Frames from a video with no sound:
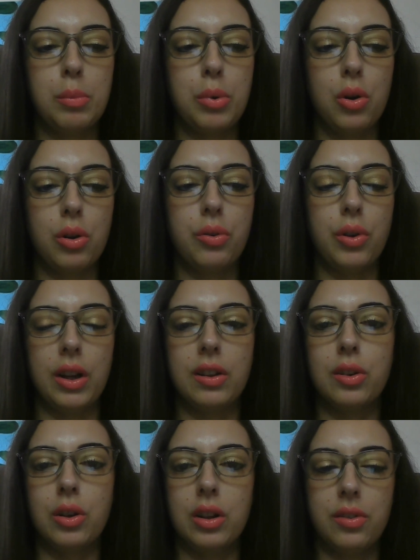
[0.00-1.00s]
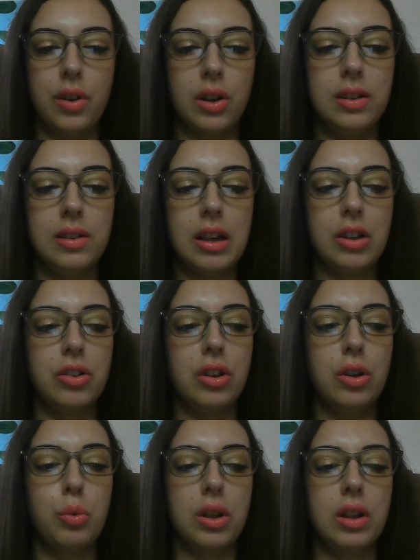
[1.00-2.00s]
block for a solid
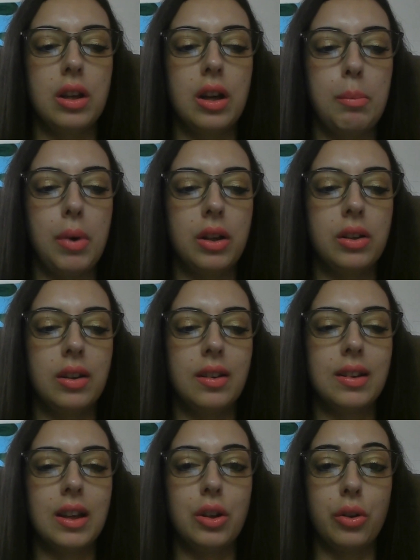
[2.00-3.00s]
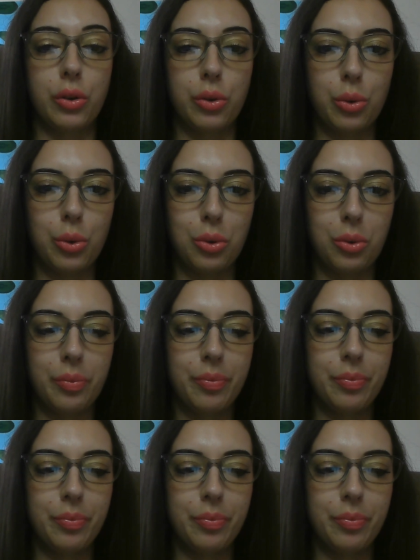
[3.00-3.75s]
foundation where the abundance can grow.